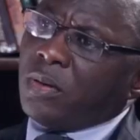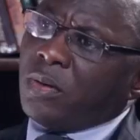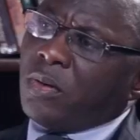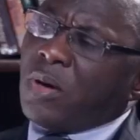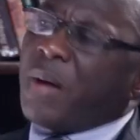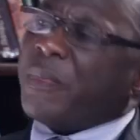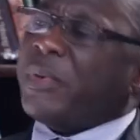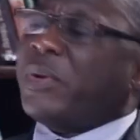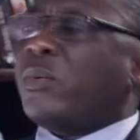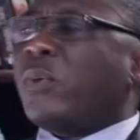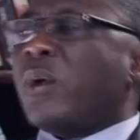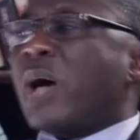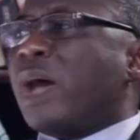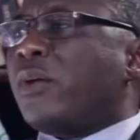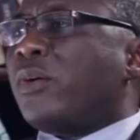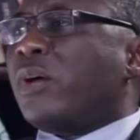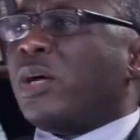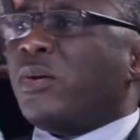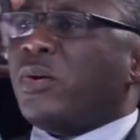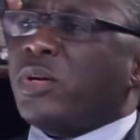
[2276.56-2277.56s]
No,
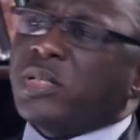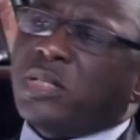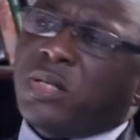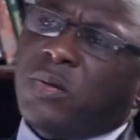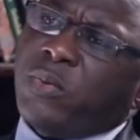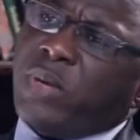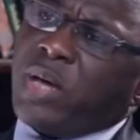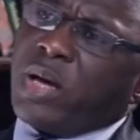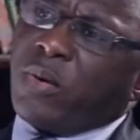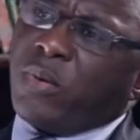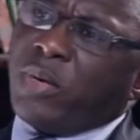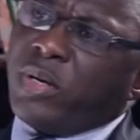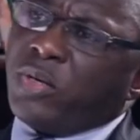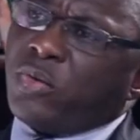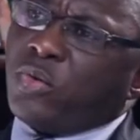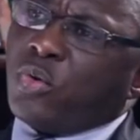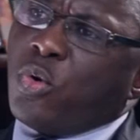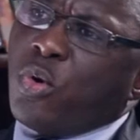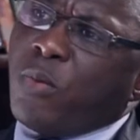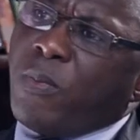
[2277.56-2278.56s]
I don't think we are going
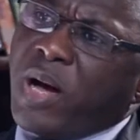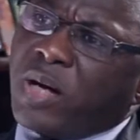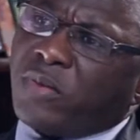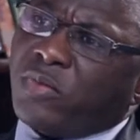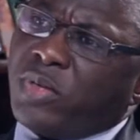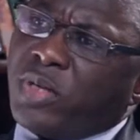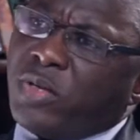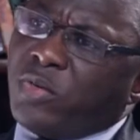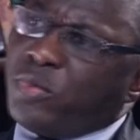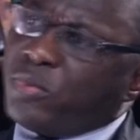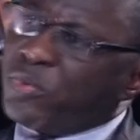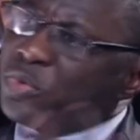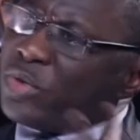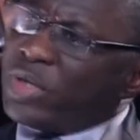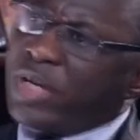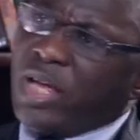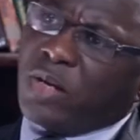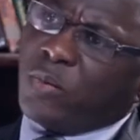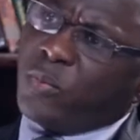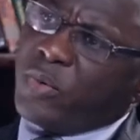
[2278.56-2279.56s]
to go back to the doomsday
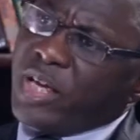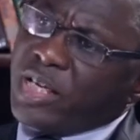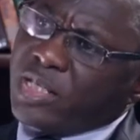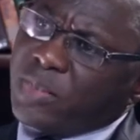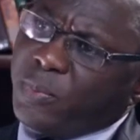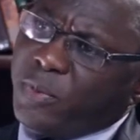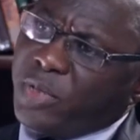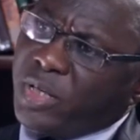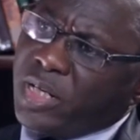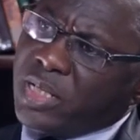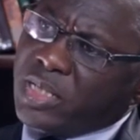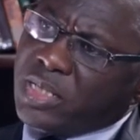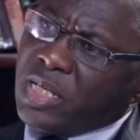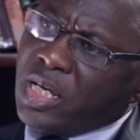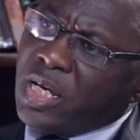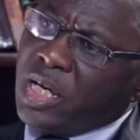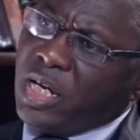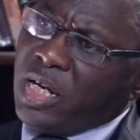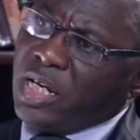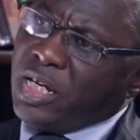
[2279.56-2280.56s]
that we experienced
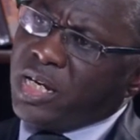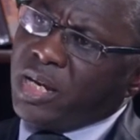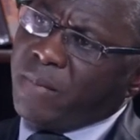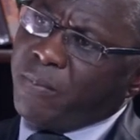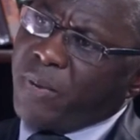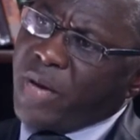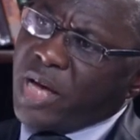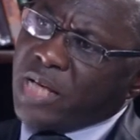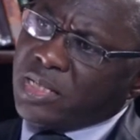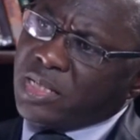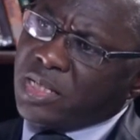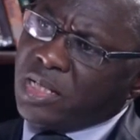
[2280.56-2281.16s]
in the past.